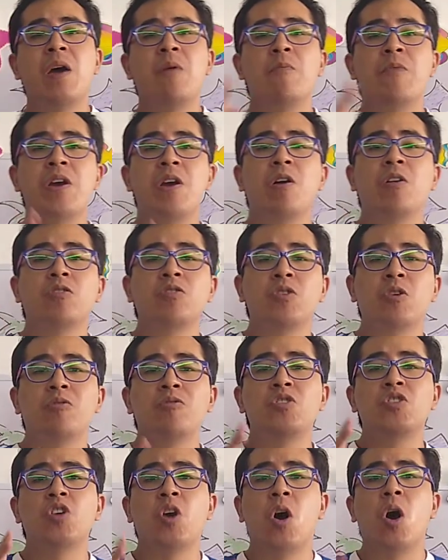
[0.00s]
and we also
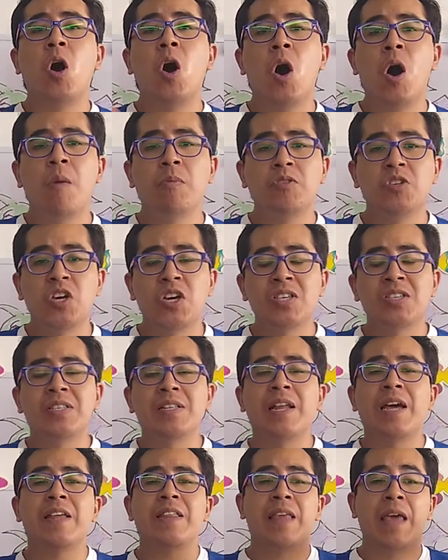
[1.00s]
saw
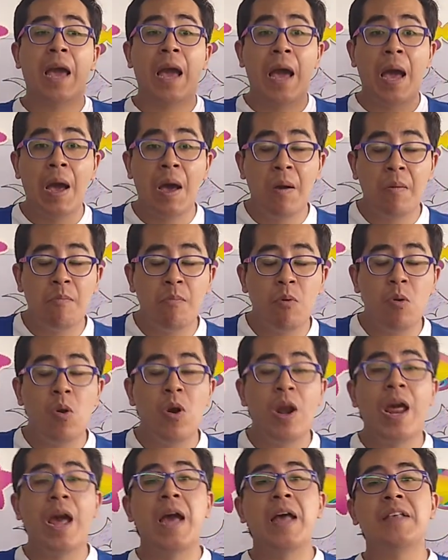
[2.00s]
objects like the
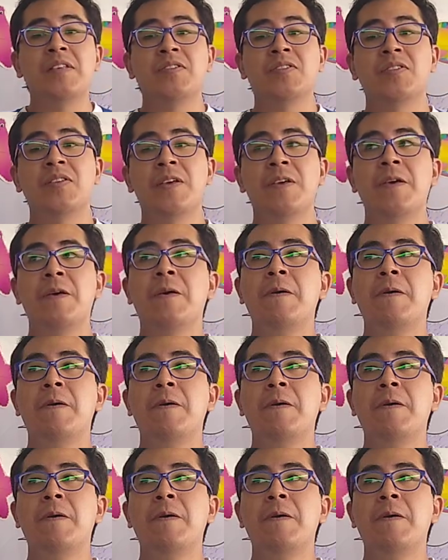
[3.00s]
ambulance,